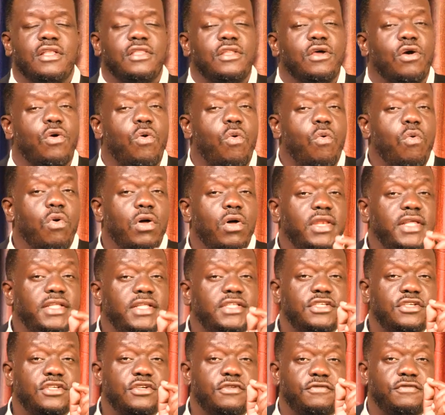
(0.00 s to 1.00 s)
The
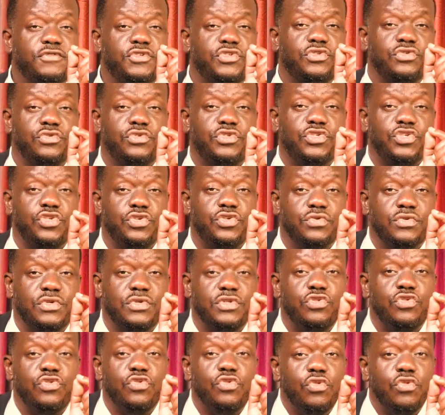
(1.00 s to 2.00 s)
quality of truth you
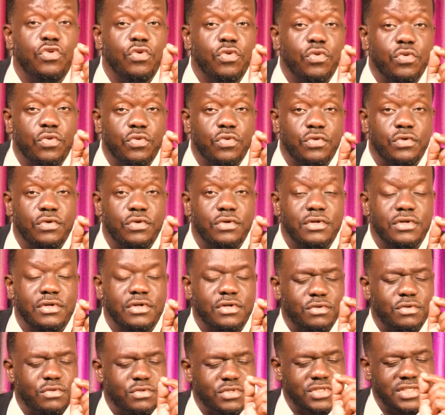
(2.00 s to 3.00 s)
know
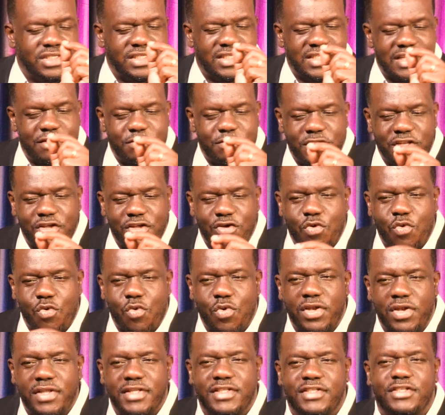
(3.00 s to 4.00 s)
will determine the
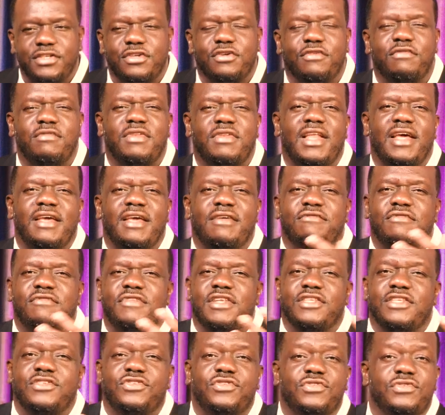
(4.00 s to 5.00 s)
quality of life
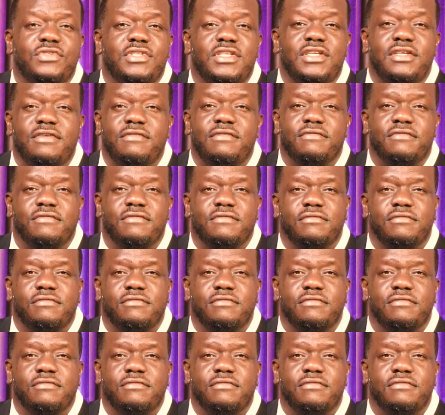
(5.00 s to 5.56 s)
that you live.